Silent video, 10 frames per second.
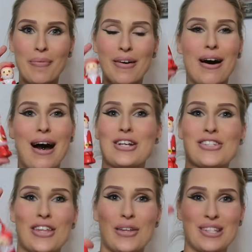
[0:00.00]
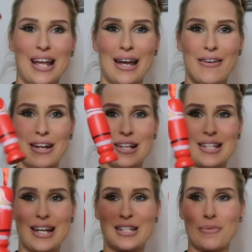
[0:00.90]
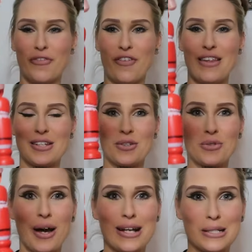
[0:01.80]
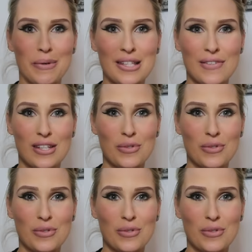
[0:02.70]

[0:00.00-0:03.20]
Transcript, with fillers: Well, I just thought that was hilarious. And to be fair, this was quite expensive.